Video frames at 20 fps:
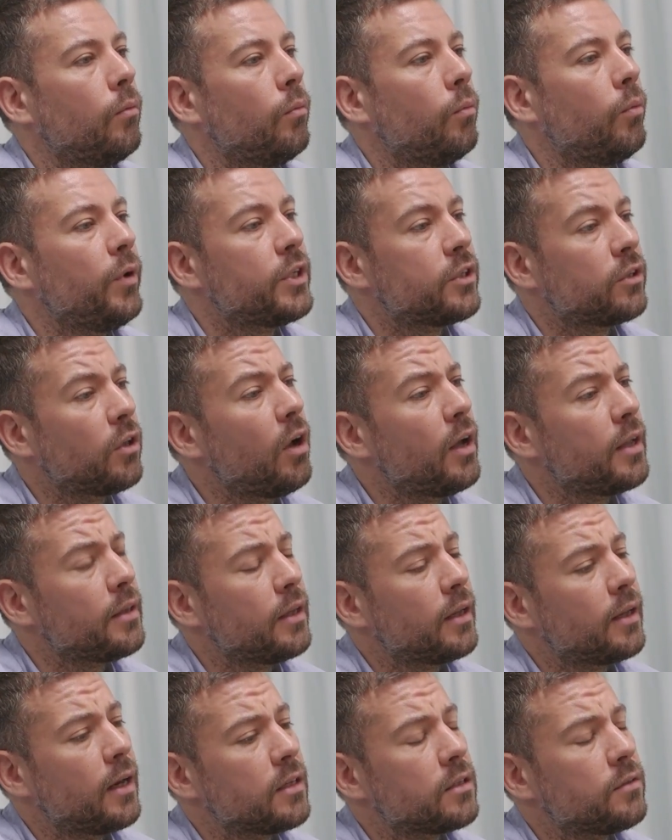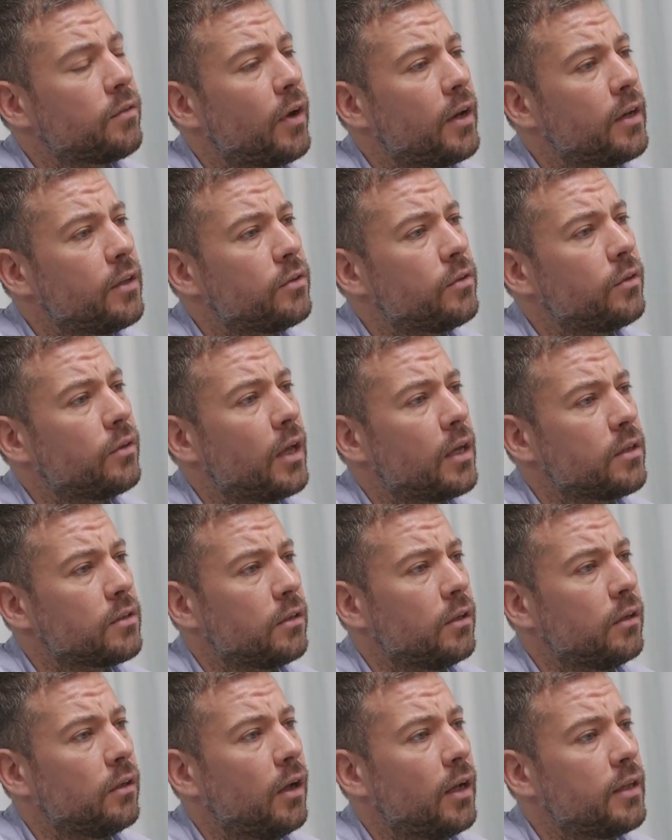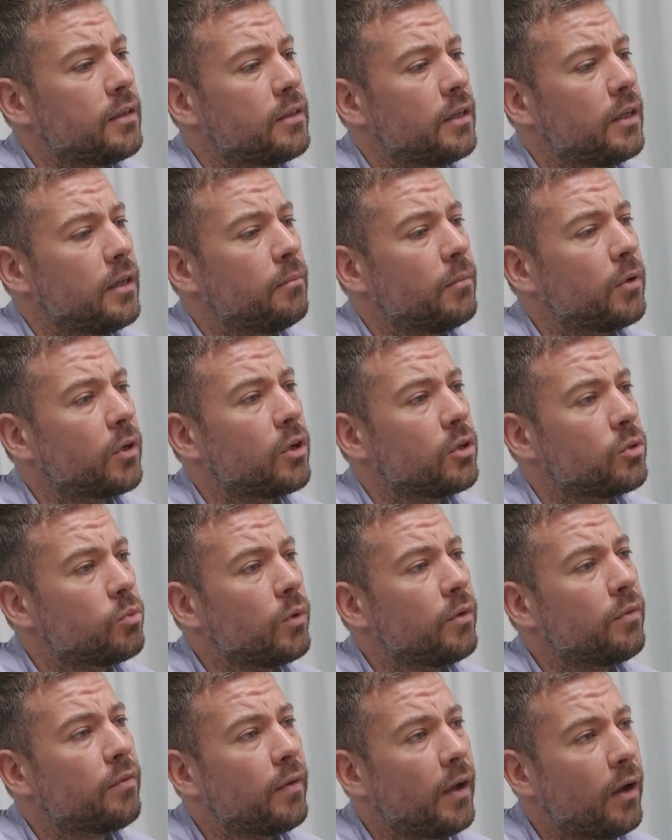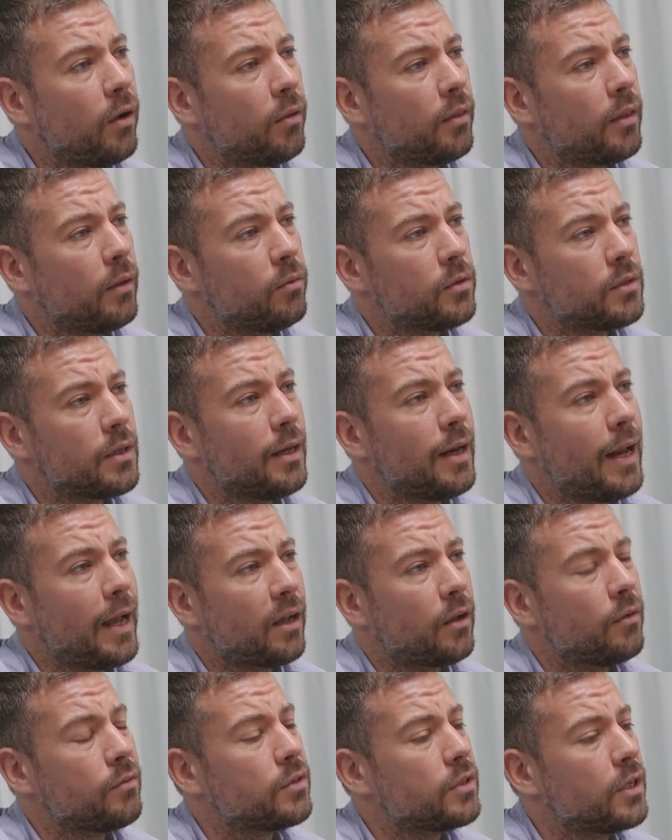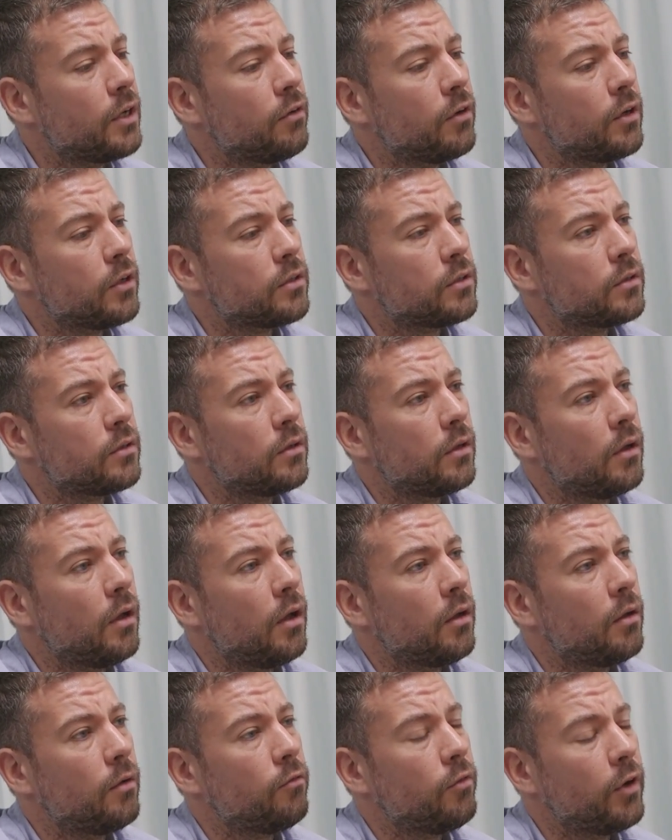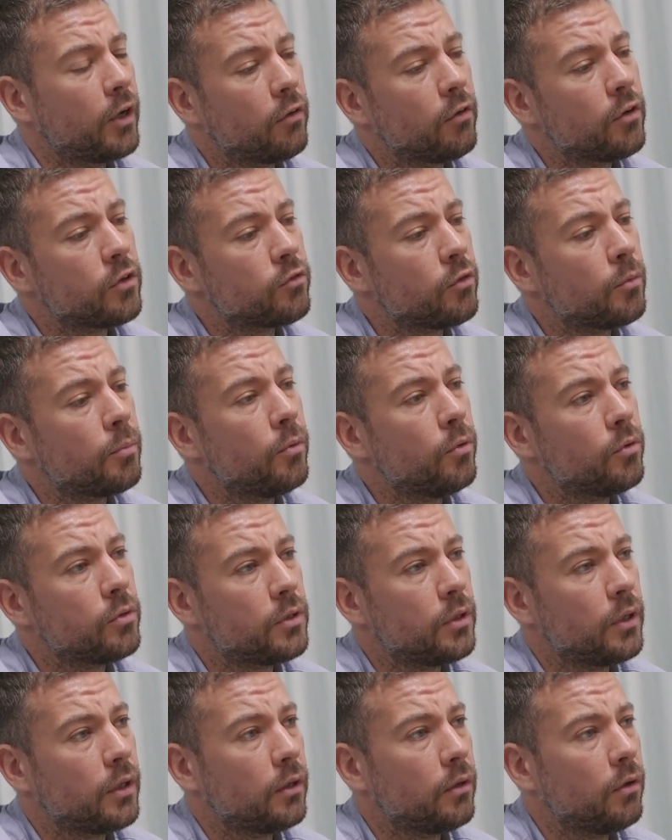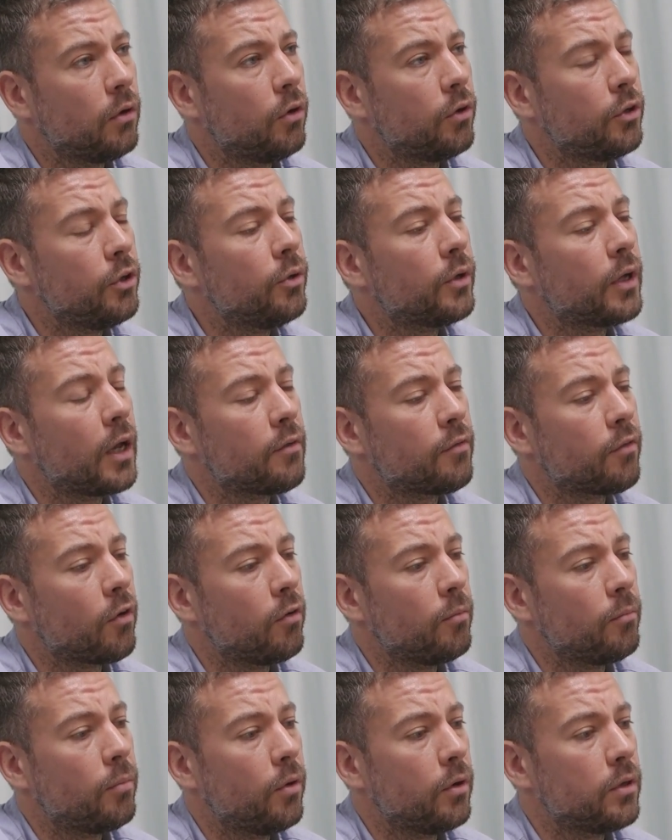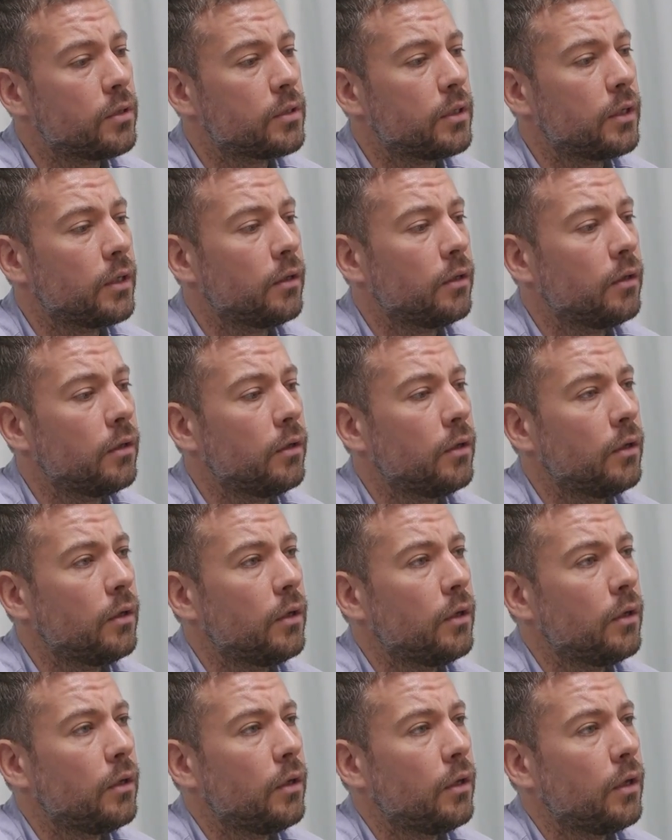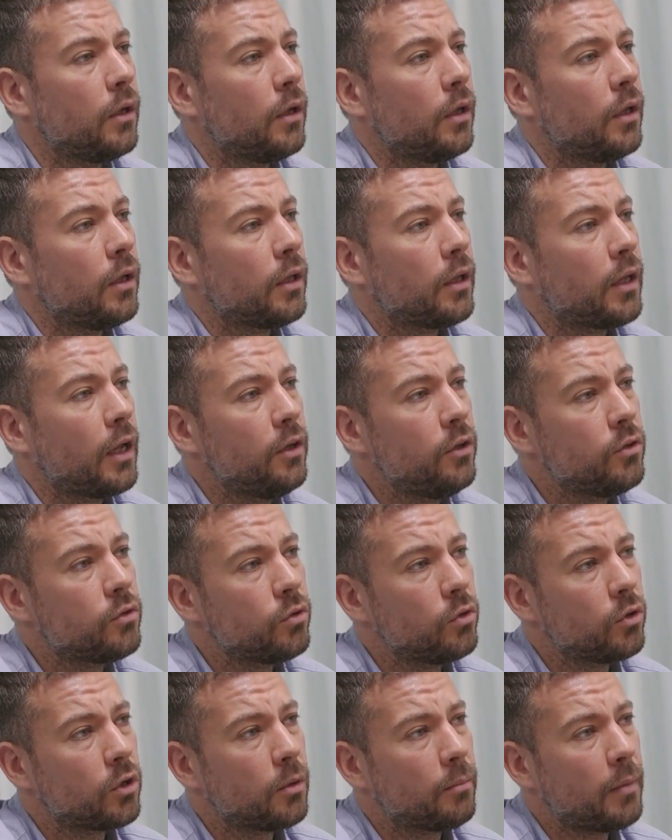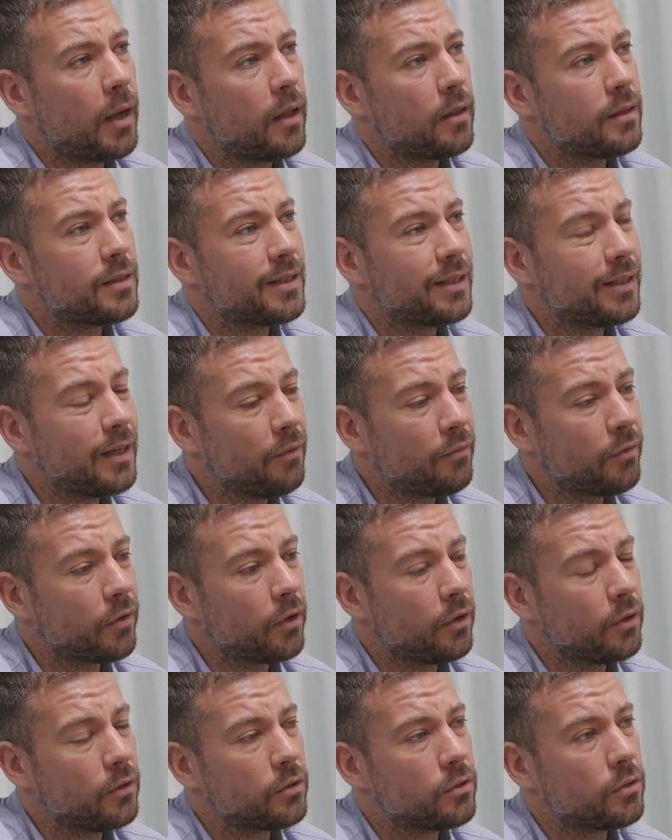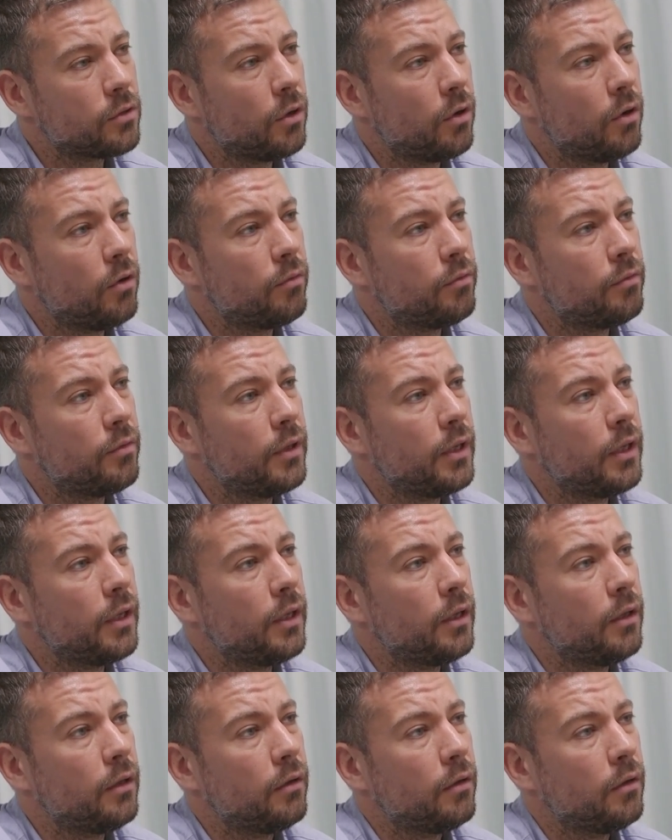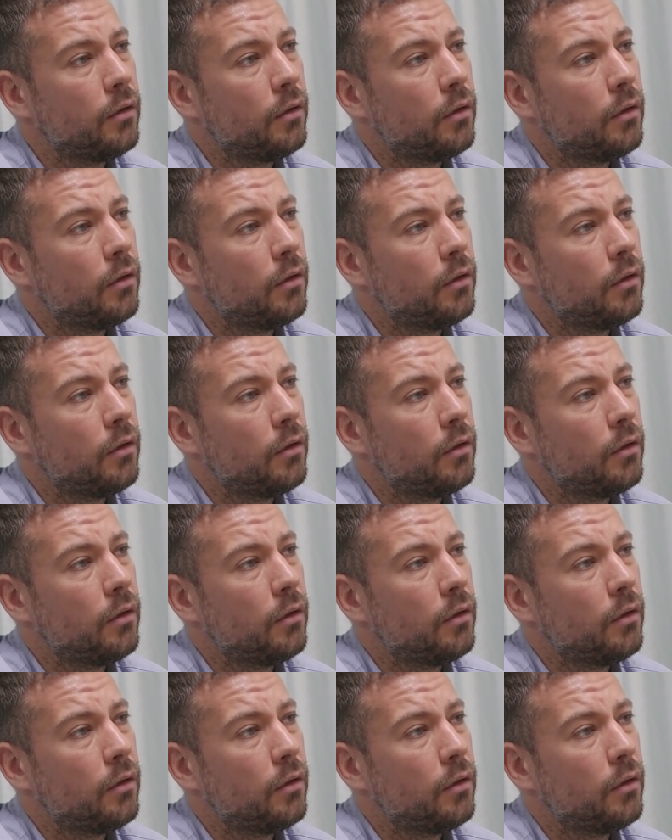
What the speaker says: We started Declassified in 2019 because we felt there was a lack of serious, rigorous reporting on UK foreign policy. Can you talk about the significance of the